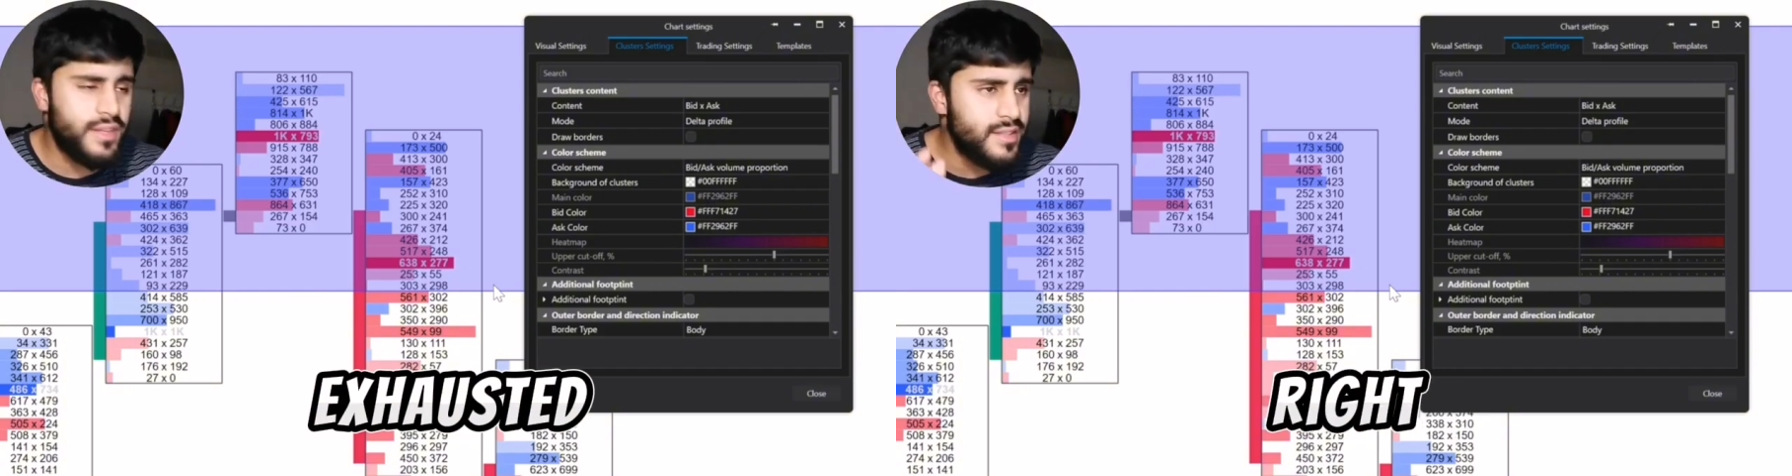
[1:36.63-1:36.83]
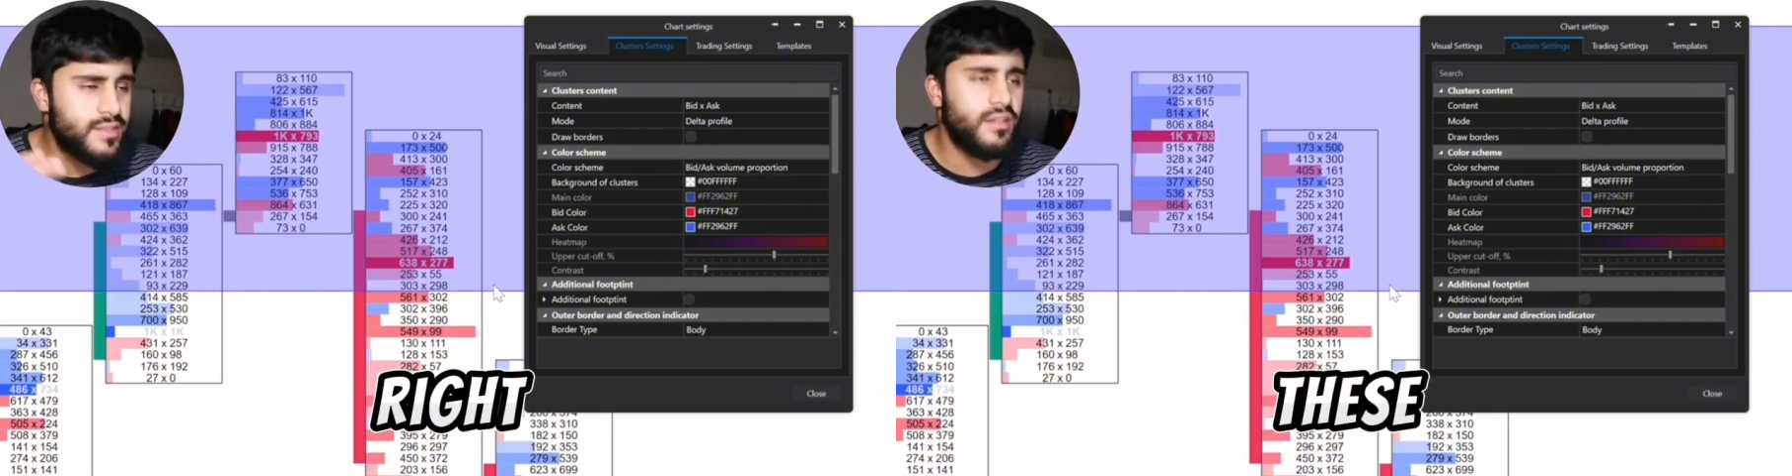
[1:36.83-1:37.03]

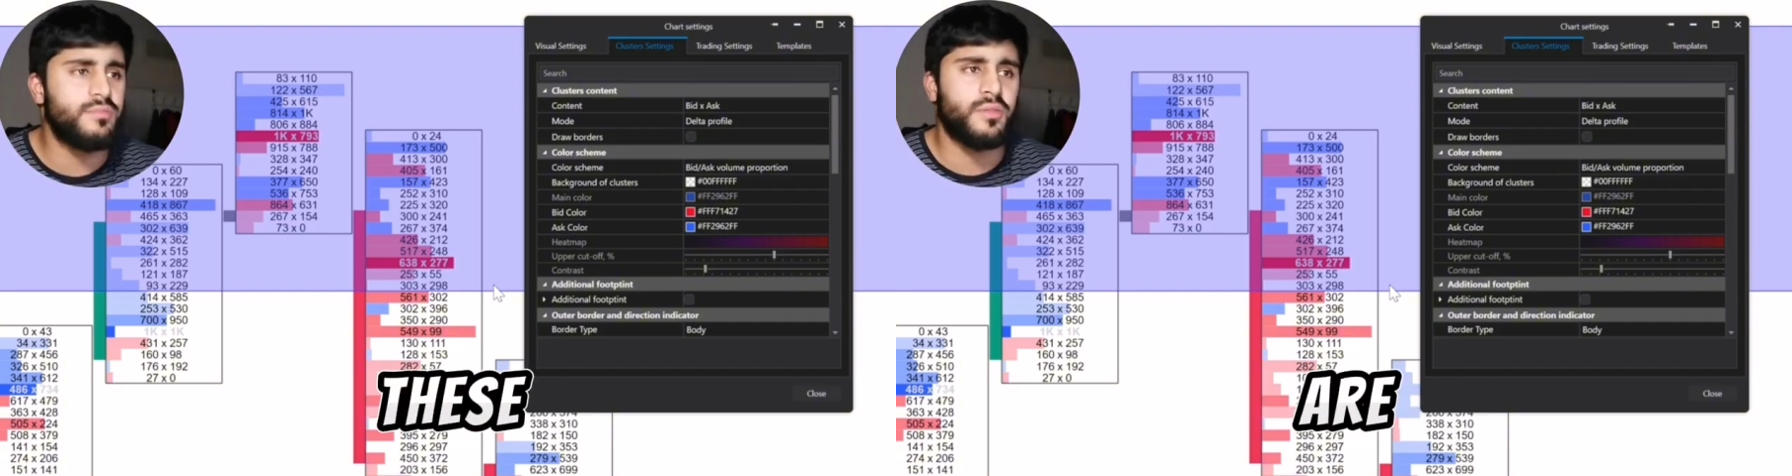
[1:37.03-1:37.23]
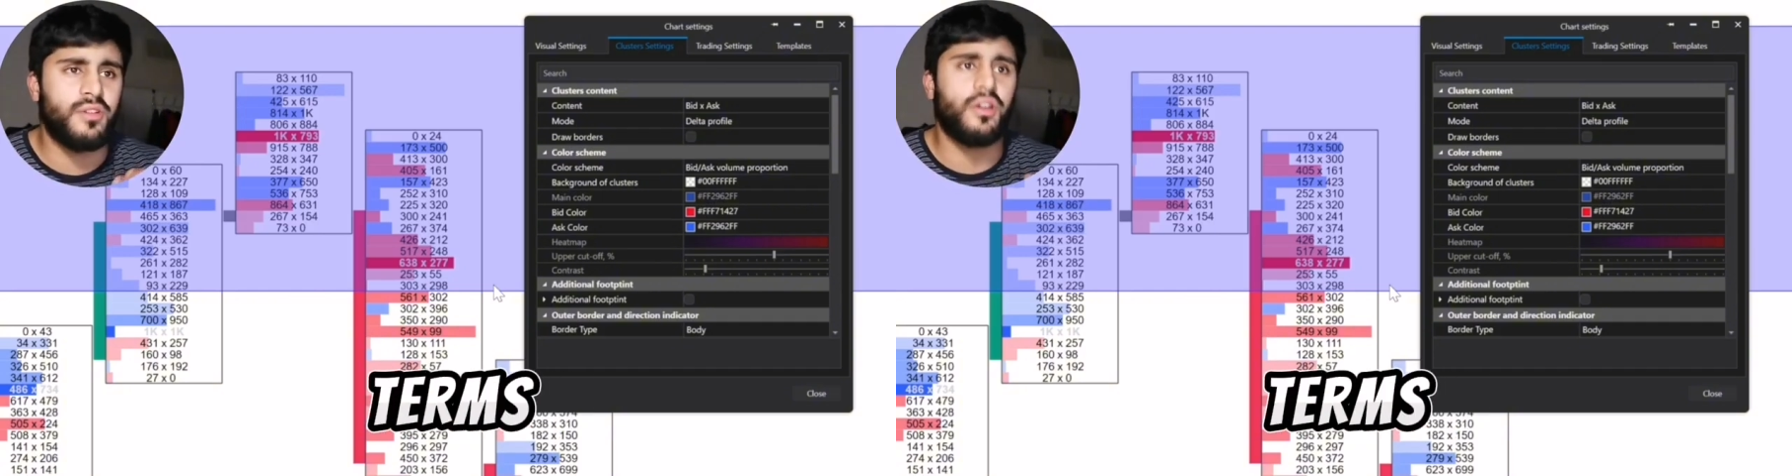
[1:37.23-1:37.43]
These are
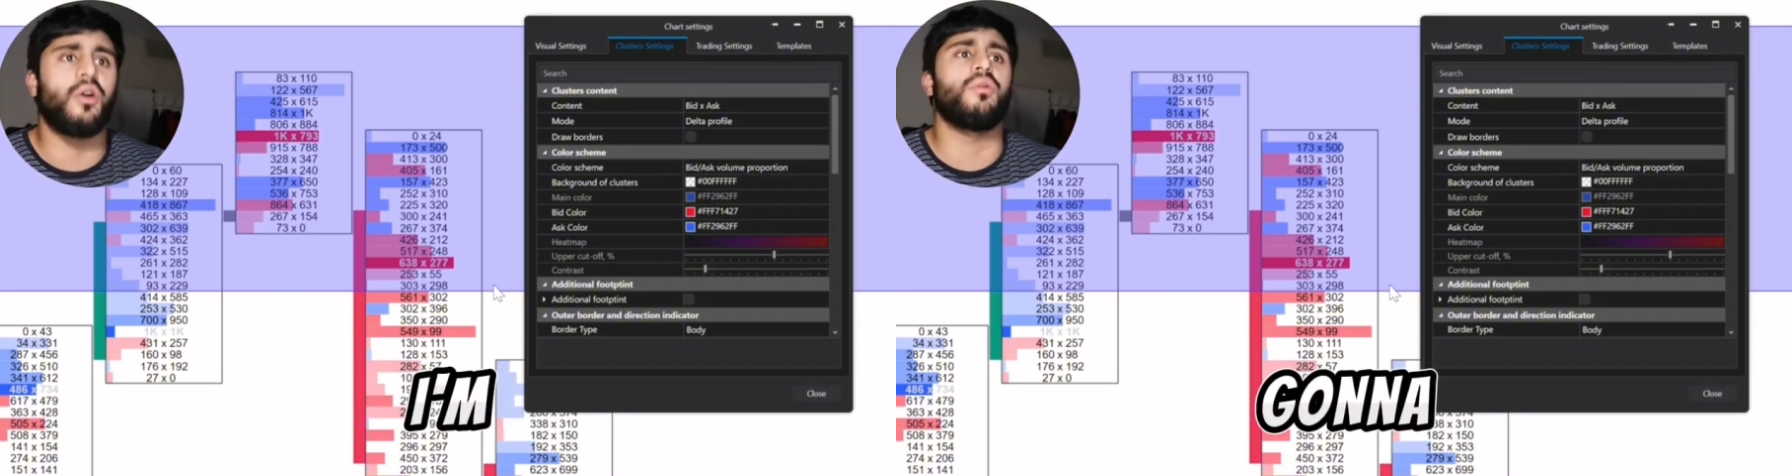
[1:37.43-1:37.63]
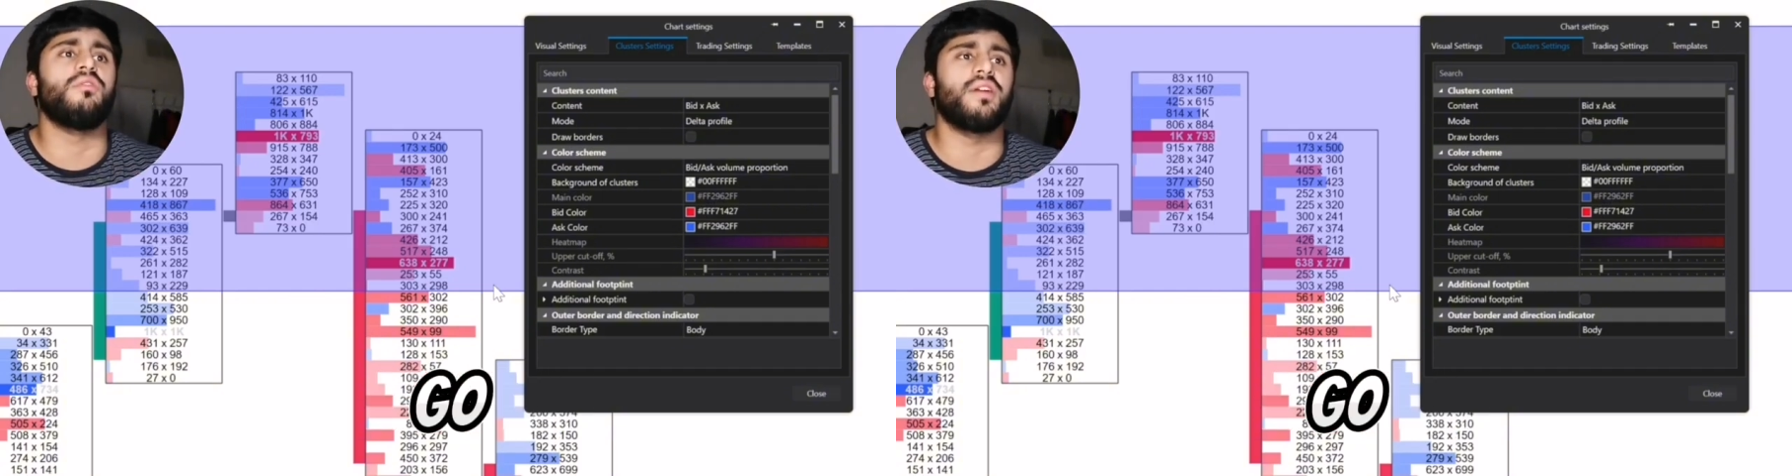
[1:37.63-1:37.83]
terms I'm going to
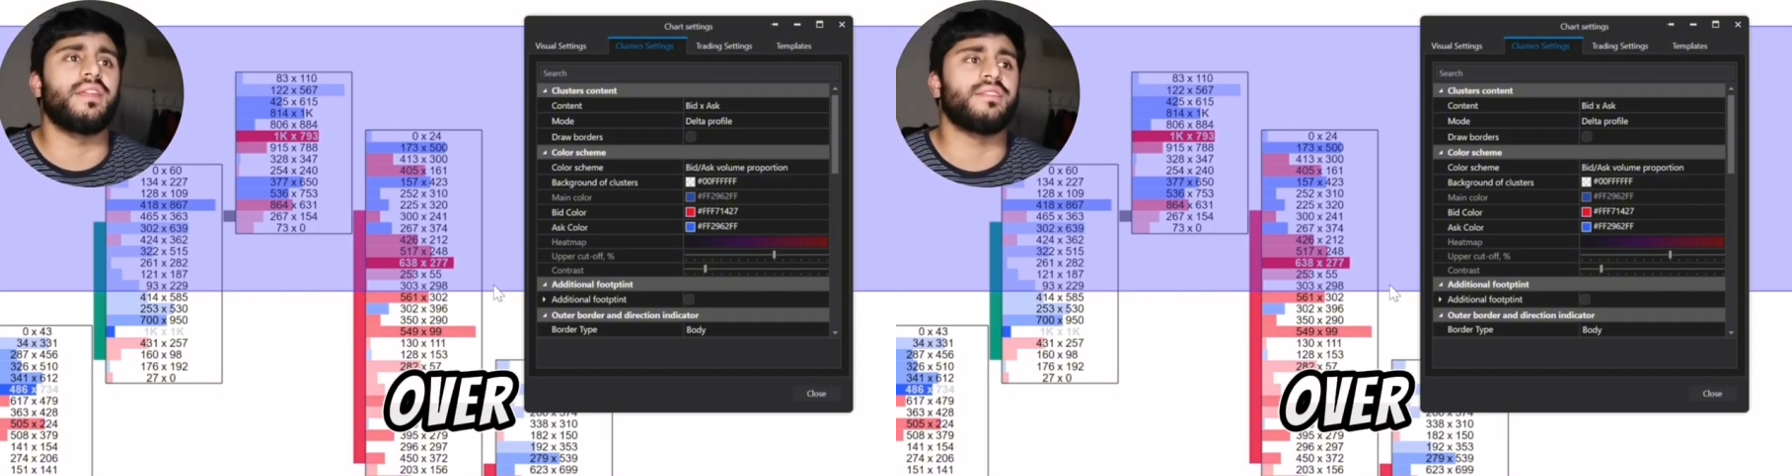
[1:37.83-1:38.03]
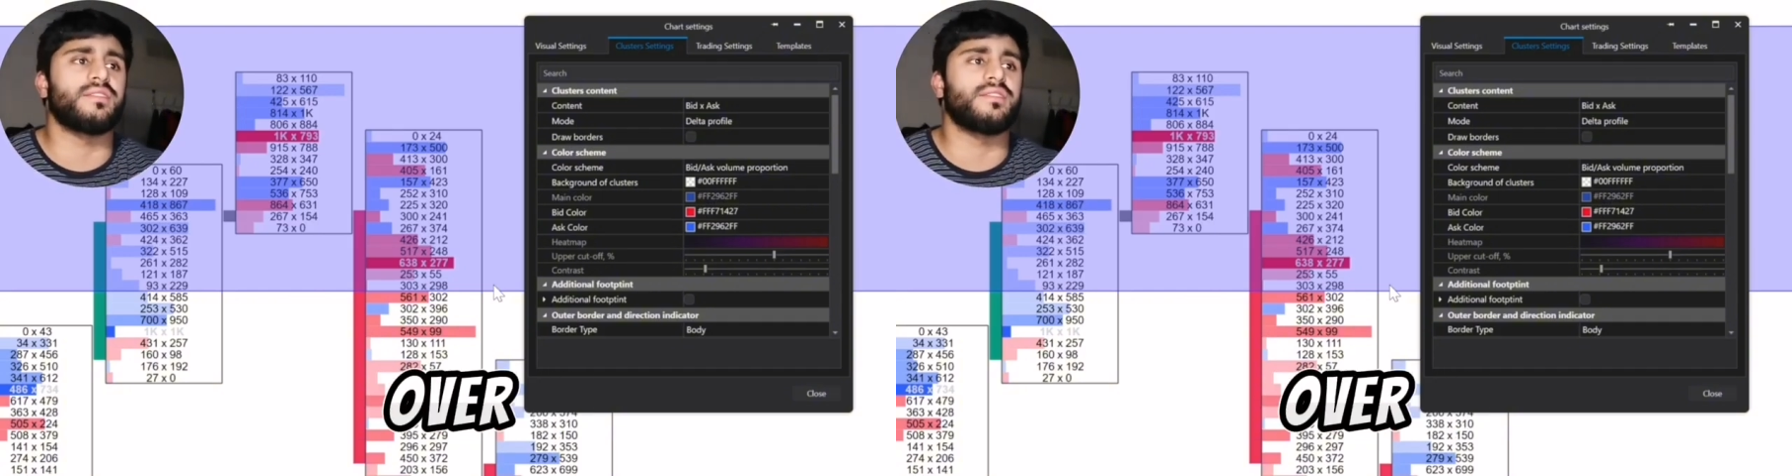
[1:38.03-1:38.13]
go over in